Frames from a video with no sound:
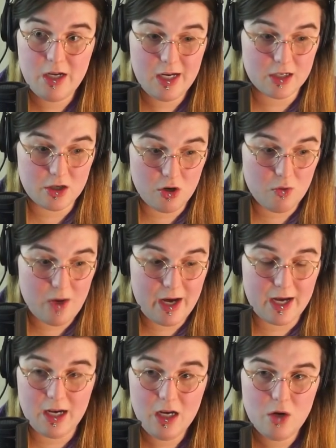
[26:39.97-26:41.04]
and go
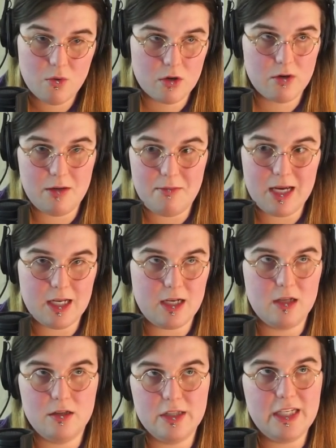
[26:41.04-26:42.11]
away we're going to make it
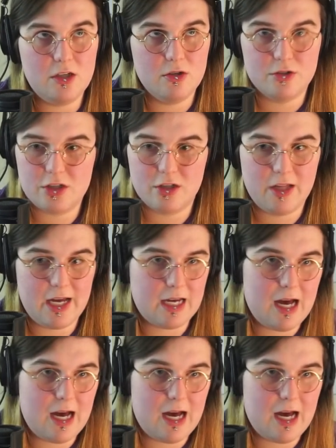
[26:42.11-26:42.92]
illegal to like